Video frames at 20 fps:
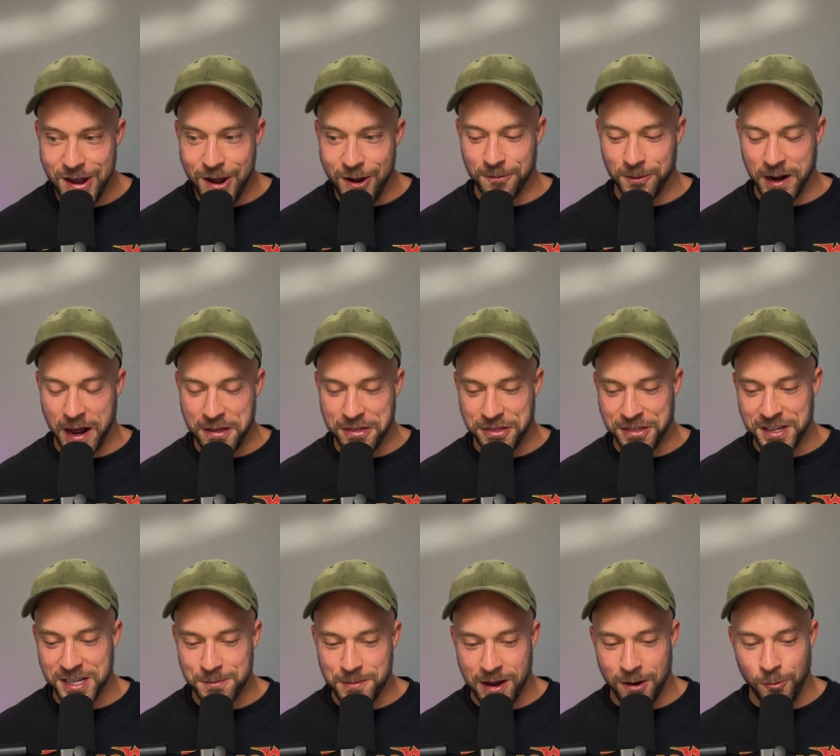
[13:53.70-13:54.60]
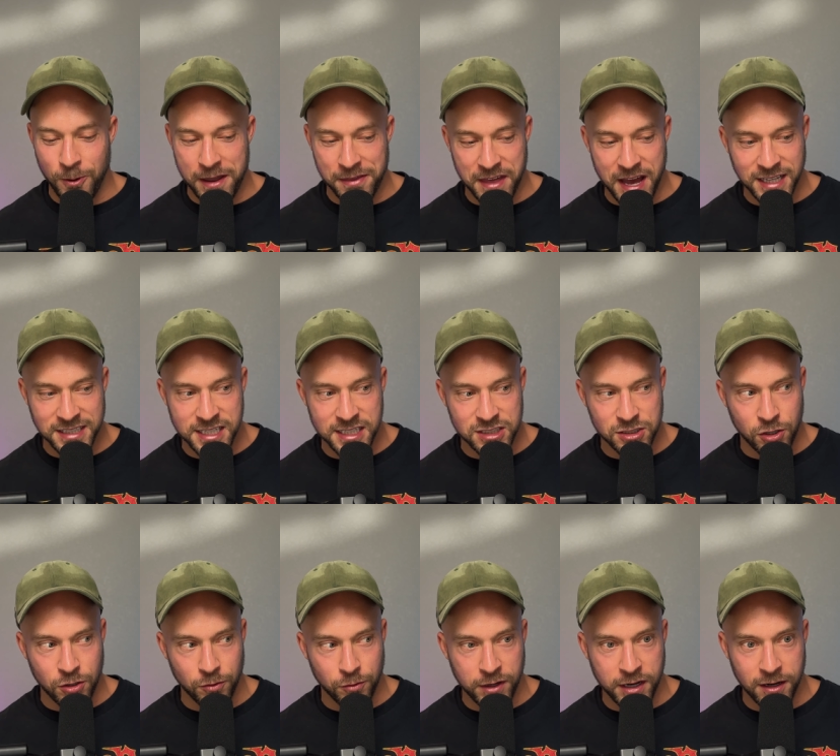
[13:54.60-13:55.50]
When I think about, wait, that's his
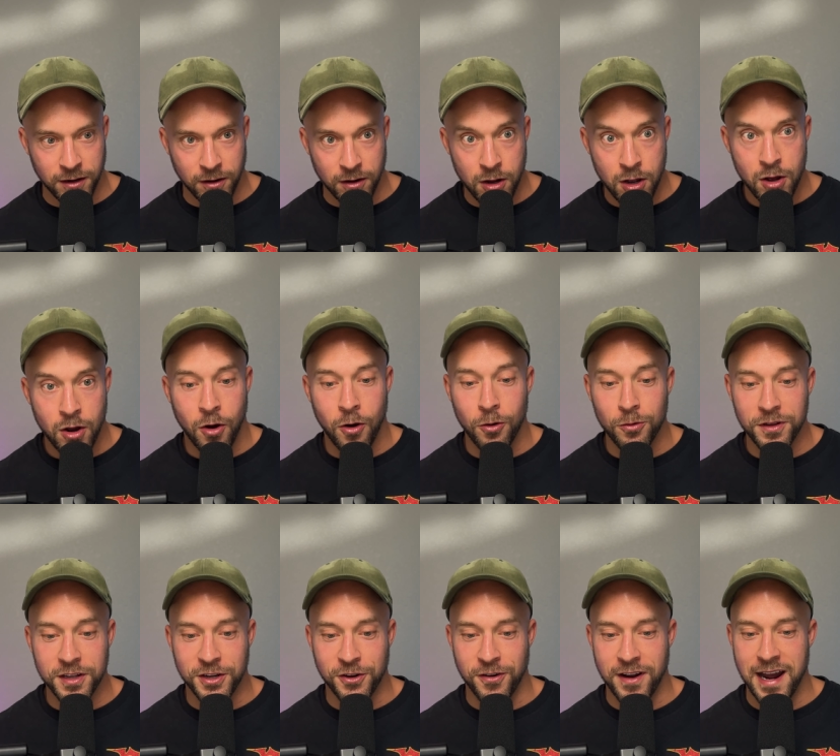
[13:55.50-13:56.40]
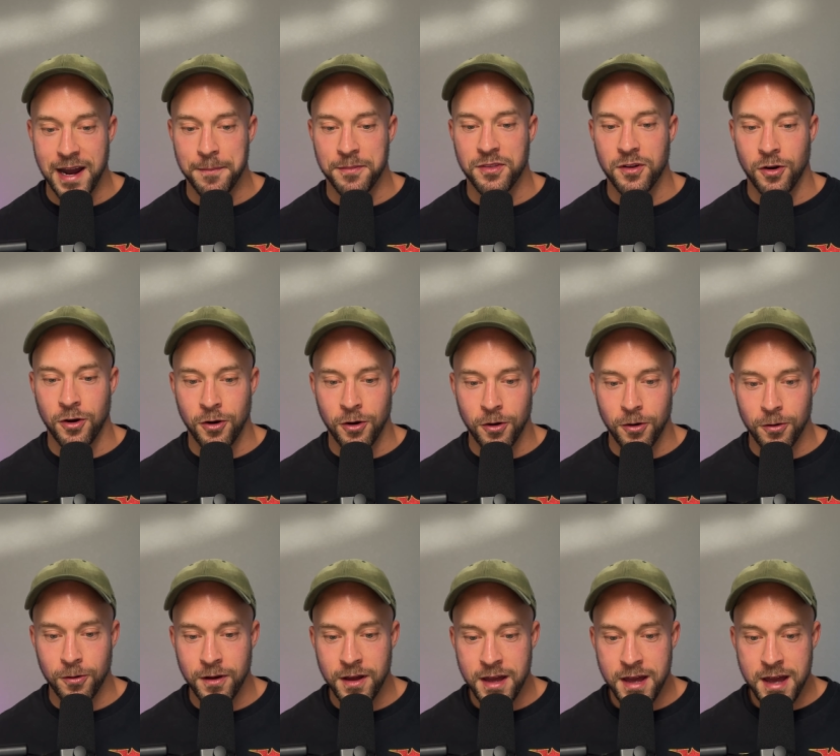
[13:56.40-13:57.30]
career holy crap, the
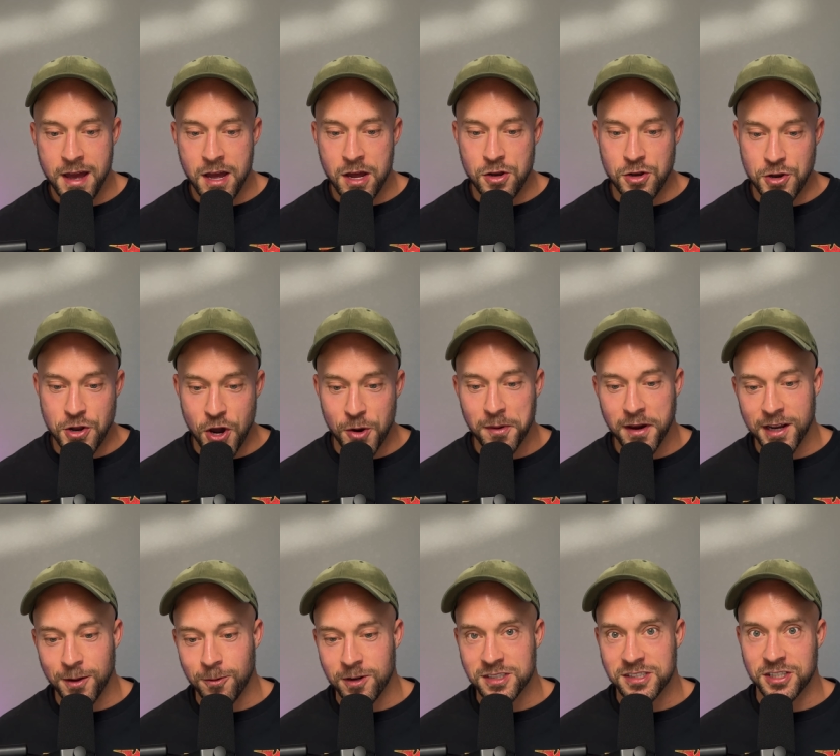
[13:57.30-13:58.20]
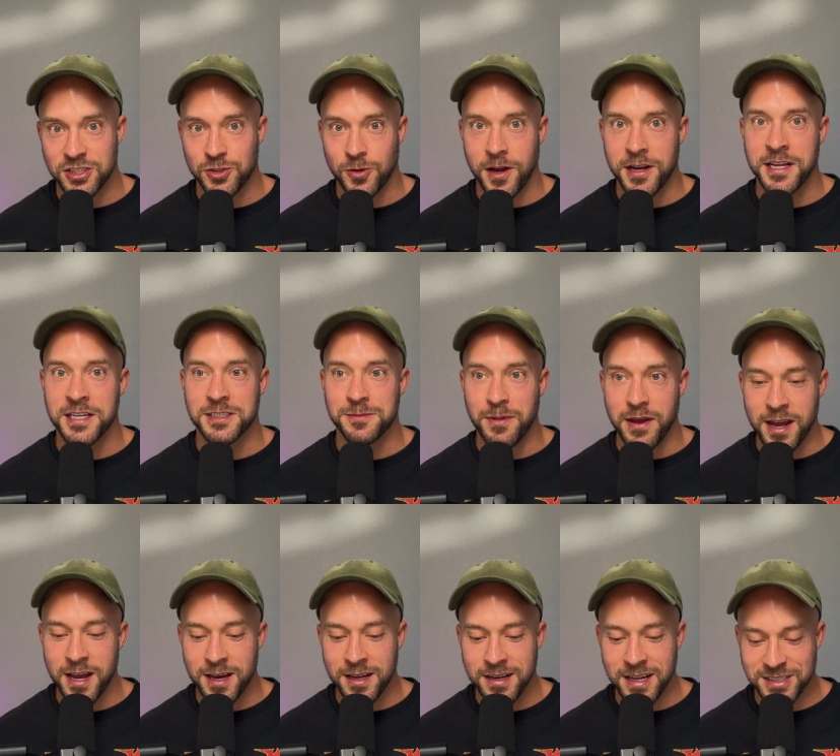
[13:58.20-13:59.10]
whole nobody wants to join his band.